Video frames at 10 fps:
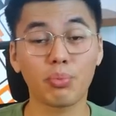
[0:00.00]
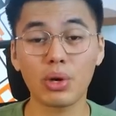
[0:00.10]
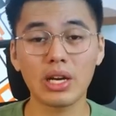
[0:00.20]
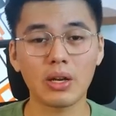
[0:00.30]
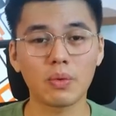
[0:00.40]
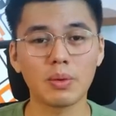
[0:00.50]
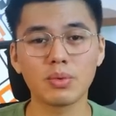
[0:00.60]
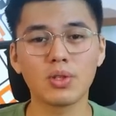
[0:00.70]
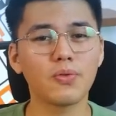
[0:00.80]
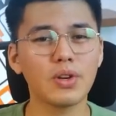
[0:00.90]
breathing
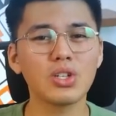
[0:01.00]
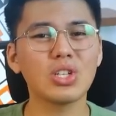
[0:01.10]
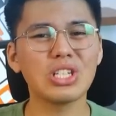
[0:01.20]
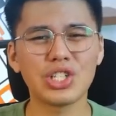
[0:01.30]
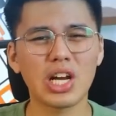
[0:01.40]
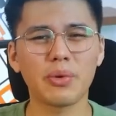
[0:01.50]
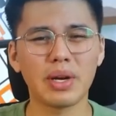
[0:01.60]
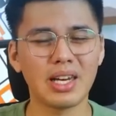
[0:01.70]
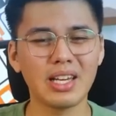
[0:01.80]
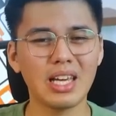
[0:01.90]
room to finish
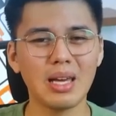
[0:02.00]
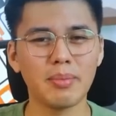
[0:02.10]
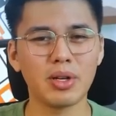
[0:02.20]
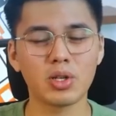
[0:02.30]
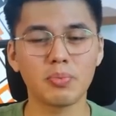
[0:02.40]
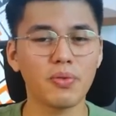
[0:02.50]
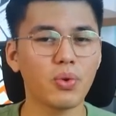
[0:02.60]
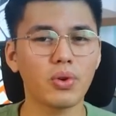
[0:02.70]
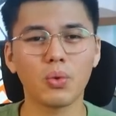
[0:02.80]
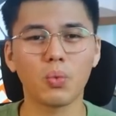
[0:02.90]
generating the image
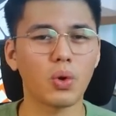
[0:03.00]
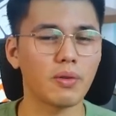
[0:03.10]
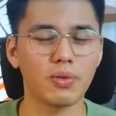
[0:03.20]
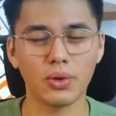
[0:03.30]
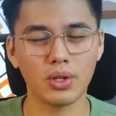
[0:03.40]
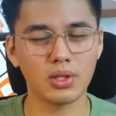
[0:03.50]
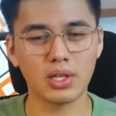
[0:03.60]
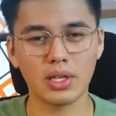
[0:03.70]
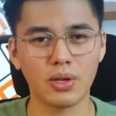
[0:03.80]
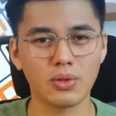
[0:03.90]
before the workflow
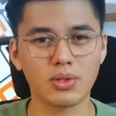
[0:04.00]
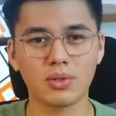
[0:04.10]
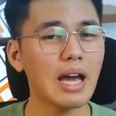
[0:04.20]
continues.